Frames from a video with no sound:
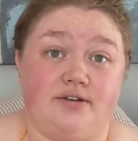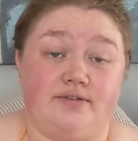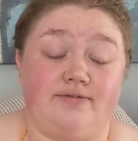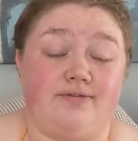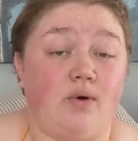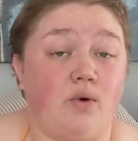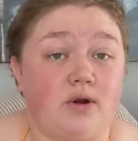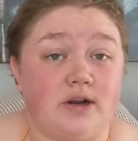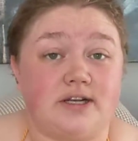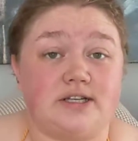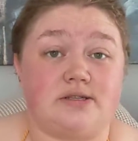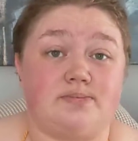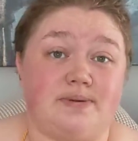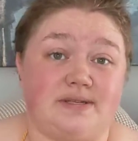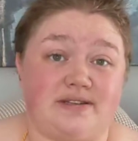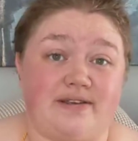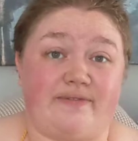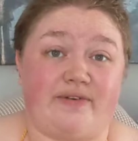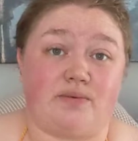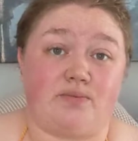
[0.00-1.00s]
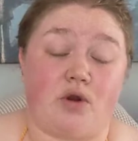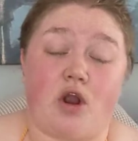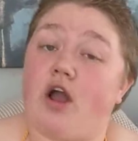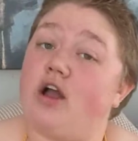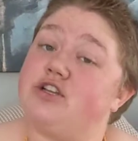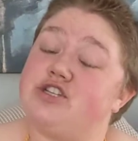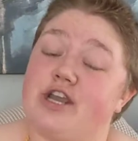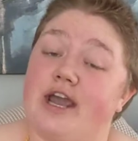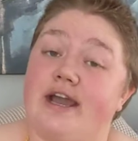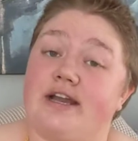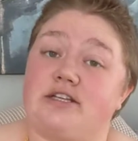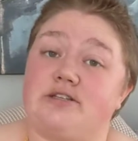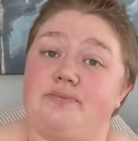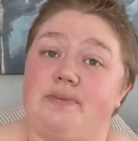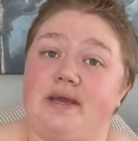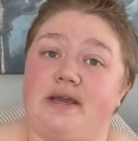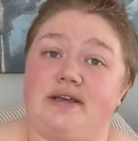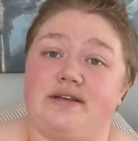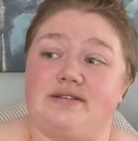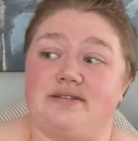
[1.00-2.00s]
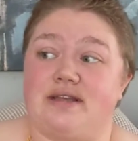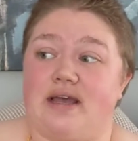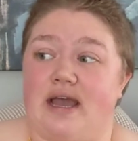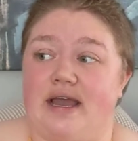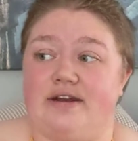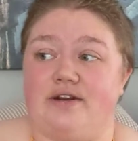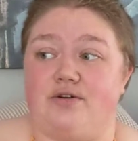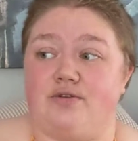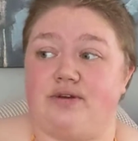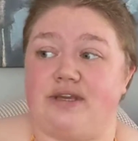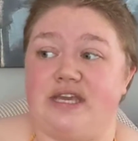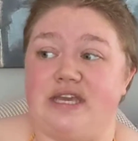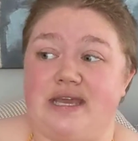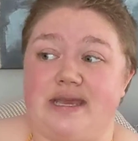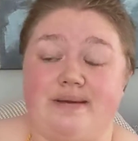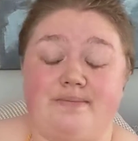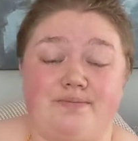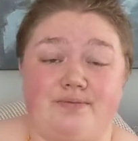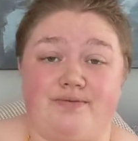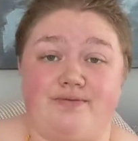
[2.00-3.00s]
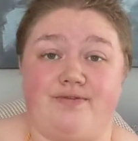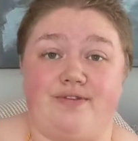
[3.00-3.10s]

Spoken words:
for a specific project because I don't keep